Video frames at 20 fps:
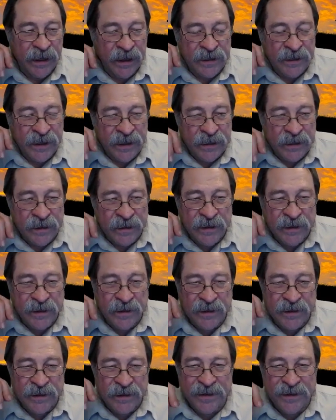And then
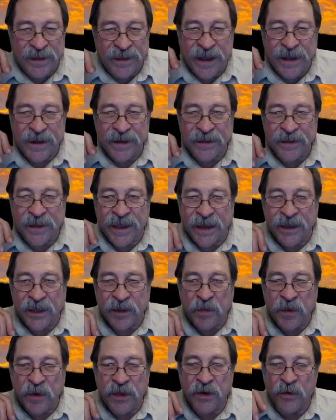that
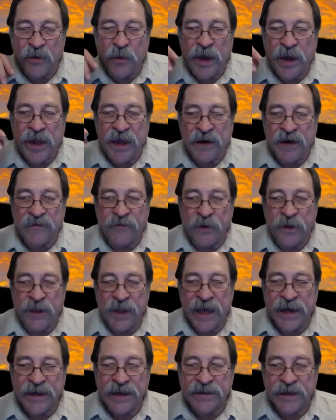could be your way of
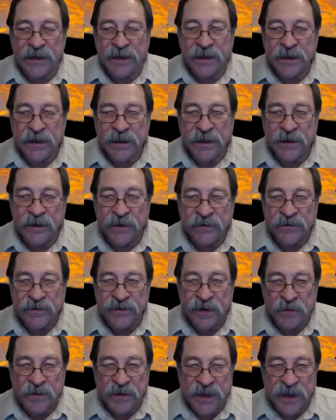relaxing.
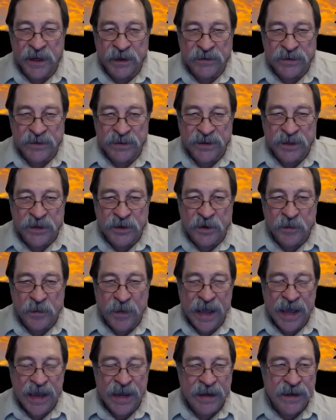Something else is in your
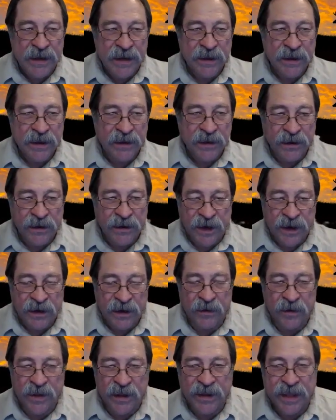mind, you need
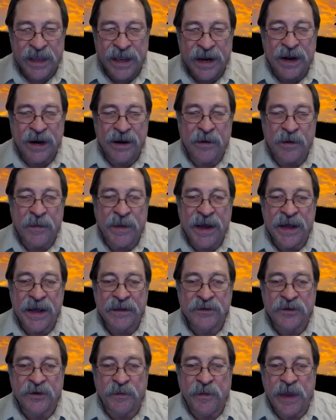to get that out of your
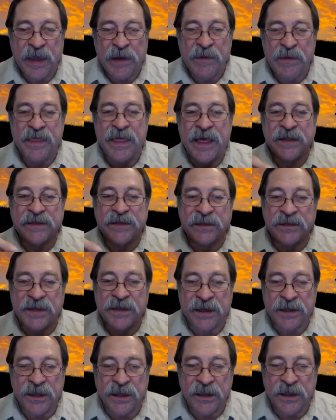mind. So maybe that's a
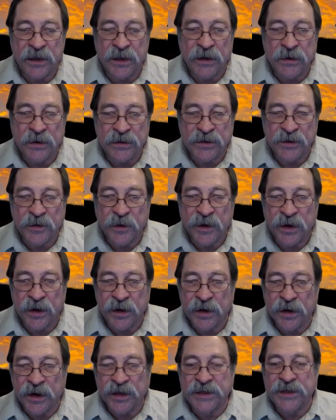technique you use where
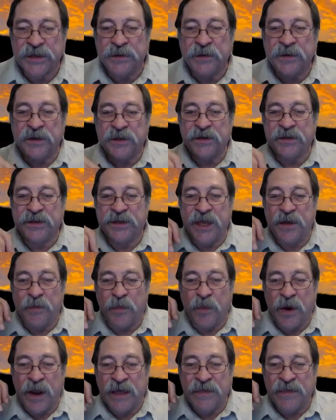you're going to do a deep
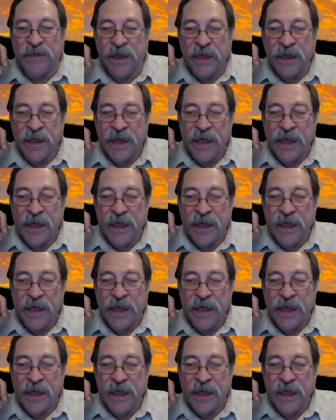breath